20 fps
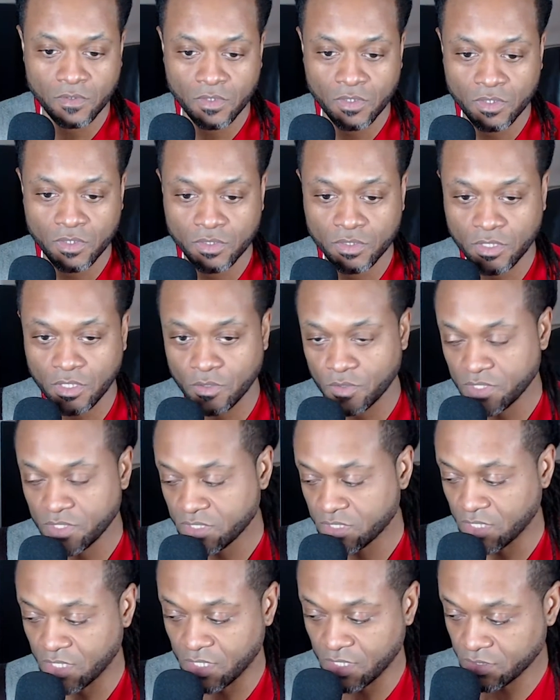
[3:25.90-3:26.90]
So it
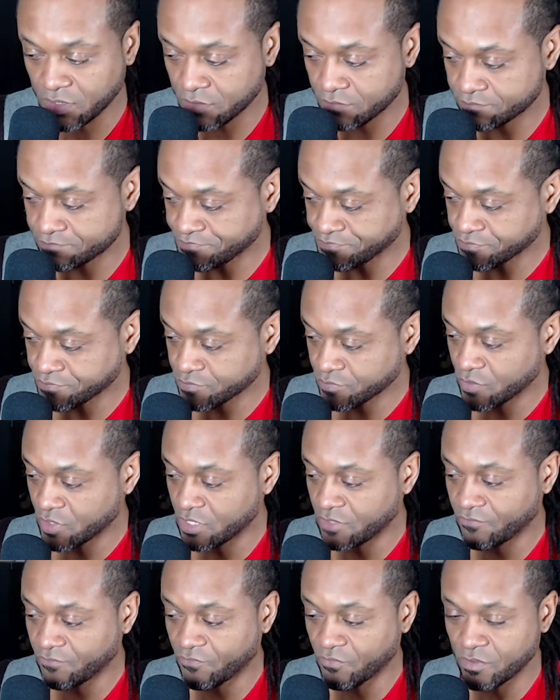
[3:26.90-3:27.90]
says,
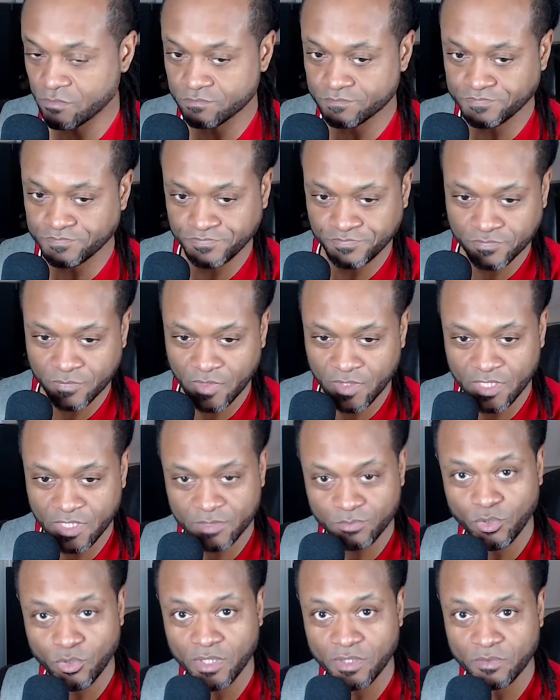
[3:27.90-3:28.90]
this
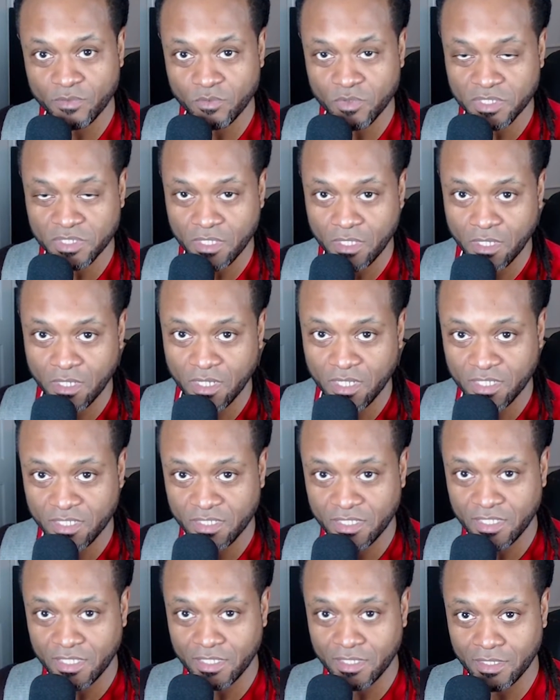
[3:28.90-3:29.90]
brother was on
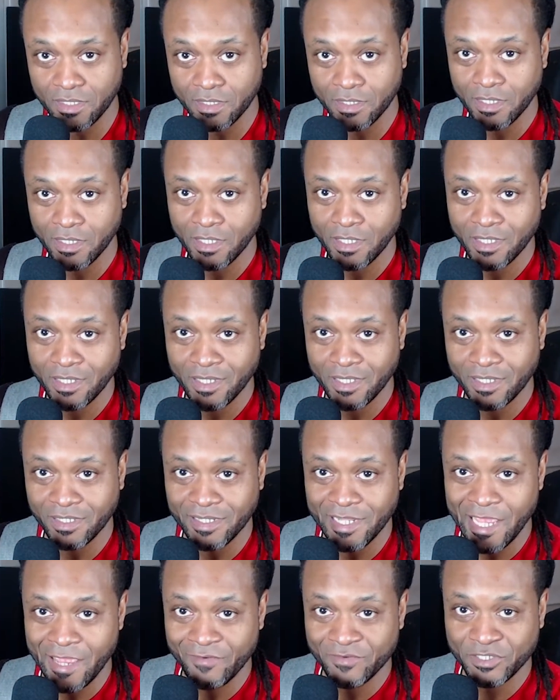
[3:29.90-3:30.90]
the
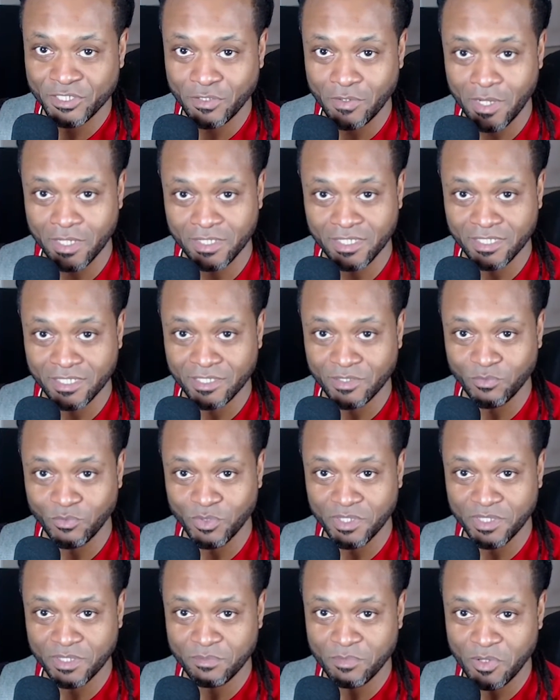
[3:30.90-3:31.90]
live show I did
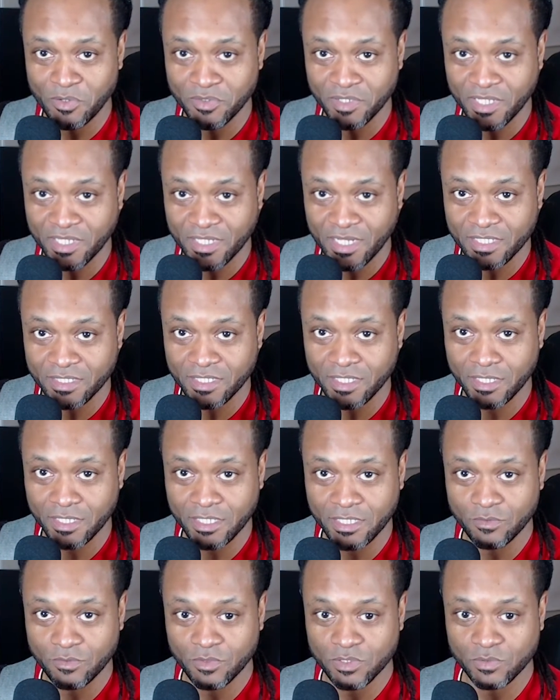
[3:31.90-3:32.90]
with Monique. I think
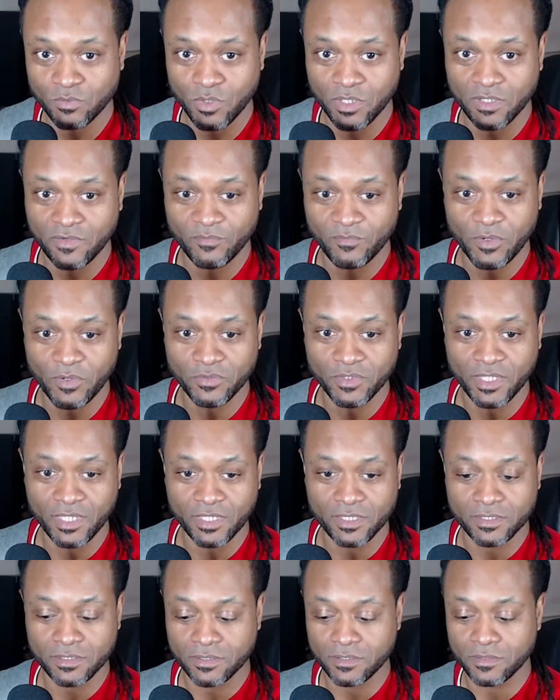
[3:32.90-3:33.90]
he was one of
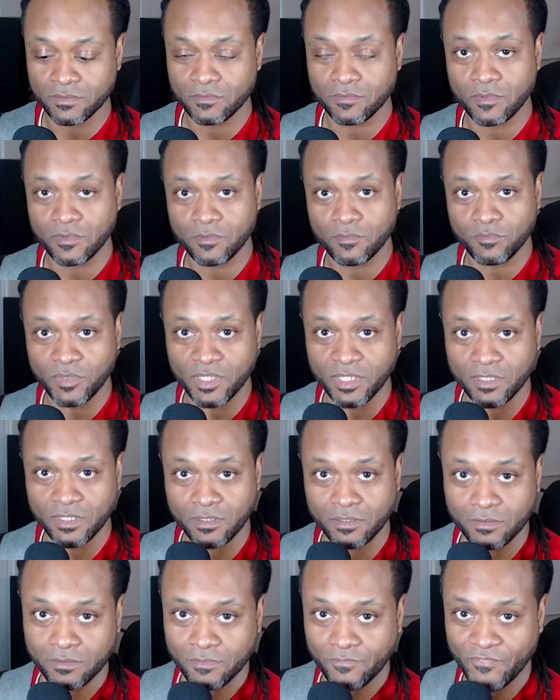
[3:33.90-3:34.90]
Monique's big
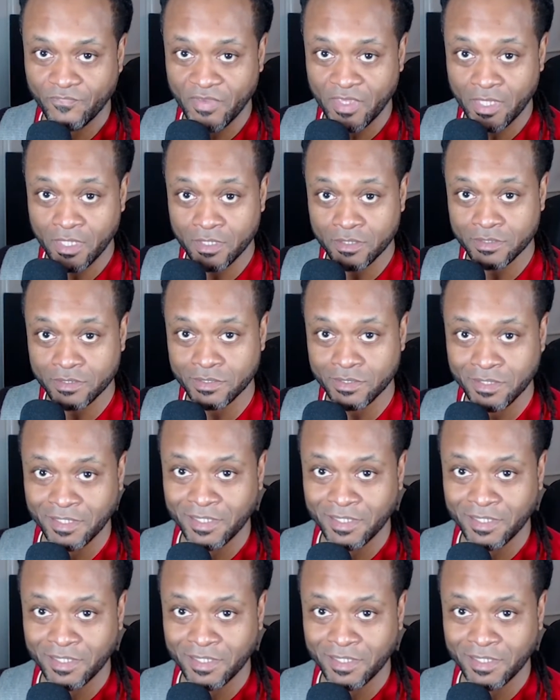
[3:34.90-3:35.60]
fans.